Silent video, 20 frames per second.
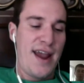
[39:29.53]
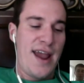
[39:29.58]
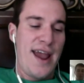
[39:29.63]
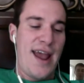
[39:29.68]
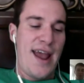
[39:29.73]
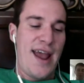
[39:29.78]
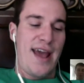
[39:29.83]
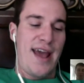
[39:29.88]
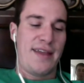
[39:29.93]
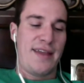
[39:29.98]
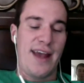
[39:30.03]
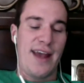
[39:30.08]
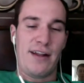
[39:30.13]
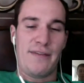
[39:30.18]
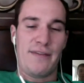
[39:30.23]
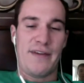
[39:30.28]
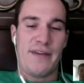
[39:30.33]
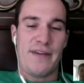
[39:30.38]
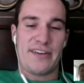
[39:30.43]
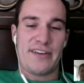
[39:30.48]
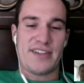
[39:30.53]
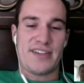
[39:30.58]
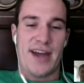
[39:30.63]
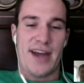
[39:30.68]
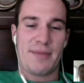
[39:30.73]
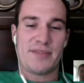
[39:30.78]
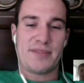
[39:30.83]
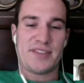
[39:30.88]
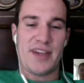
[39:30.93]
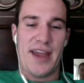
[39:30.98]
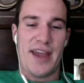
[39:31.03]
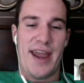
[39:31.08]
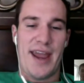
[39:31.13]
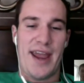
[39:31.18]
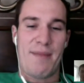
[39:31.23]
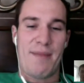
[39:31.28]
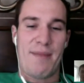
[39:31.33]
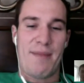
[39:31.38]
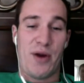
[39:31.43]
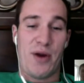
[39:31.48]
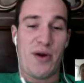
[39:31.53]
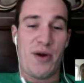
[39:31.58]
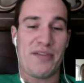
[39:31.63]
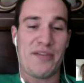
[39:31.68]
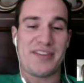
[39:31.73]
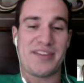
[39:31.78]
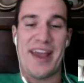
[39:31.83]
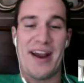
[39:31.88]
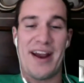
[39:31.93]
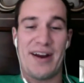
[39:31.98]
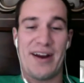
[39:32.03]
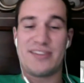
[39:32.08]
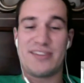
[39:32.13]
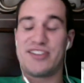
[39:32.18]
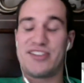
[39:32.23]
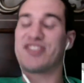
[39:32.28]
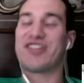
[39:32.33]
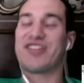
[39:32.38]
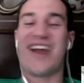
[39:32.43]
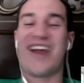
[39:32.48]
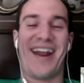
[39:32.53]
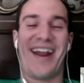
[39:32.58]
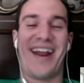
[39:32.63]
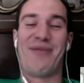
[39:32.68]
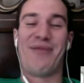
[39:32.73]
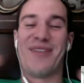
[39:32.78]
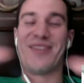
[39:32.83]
And the elevator stops, and Barkov's there, just standing when the